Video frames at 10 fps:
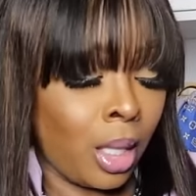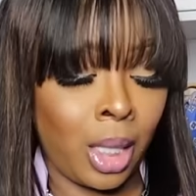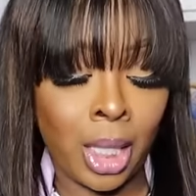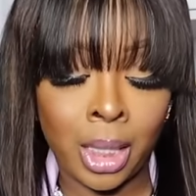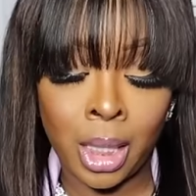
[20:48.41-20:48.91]

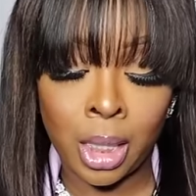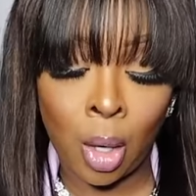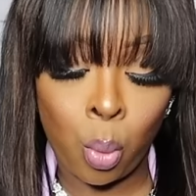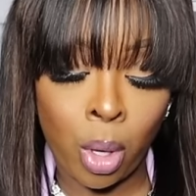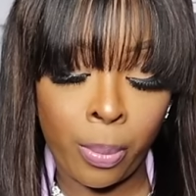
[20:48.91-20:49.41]
This is a
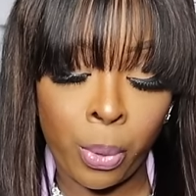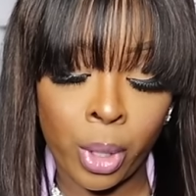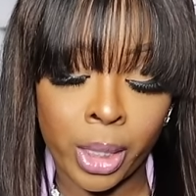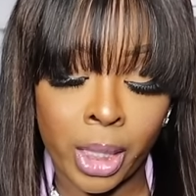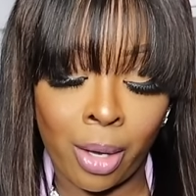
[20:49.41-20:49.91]

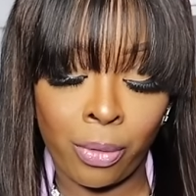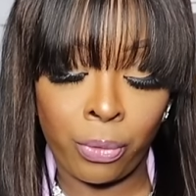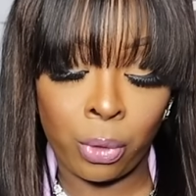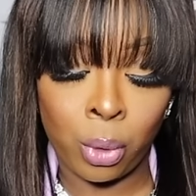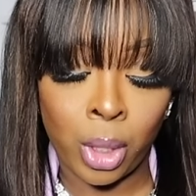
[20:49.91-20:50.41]
1.7
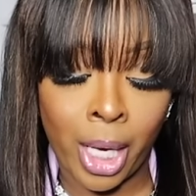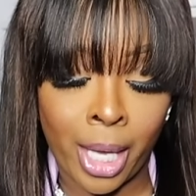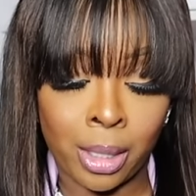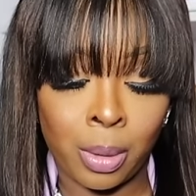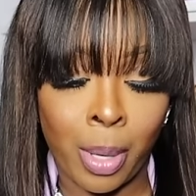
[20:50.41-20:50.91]
fluid
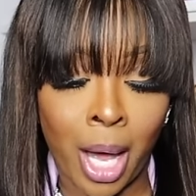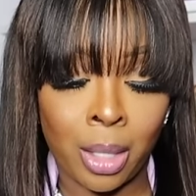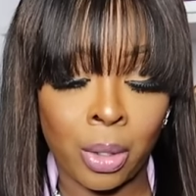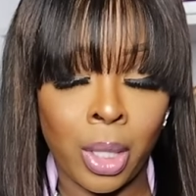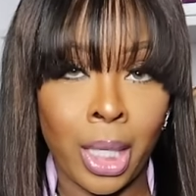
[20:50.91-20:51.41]
ounce
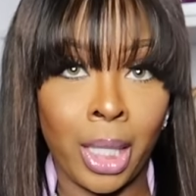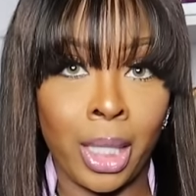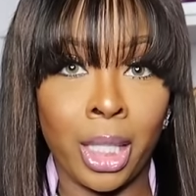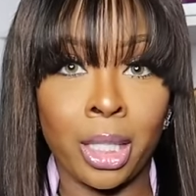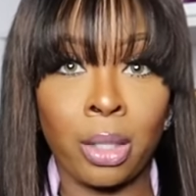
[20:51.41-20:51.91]
bottle and
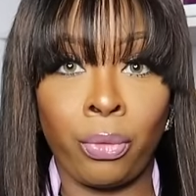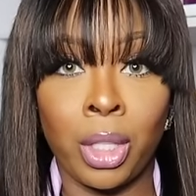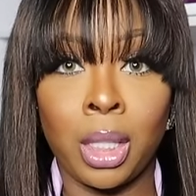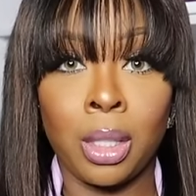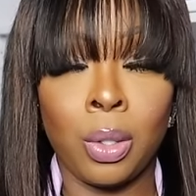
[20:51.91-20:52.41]
it is
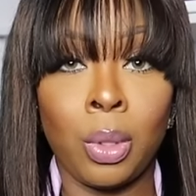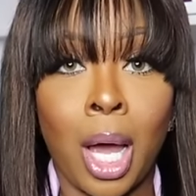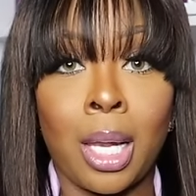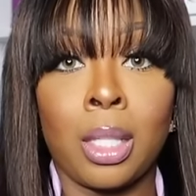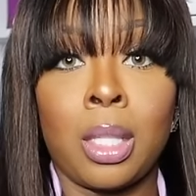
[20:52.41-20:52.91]

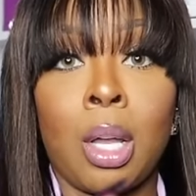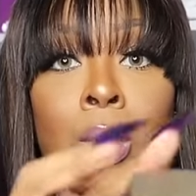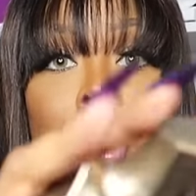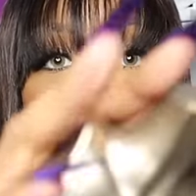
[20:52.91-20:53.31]
$52 on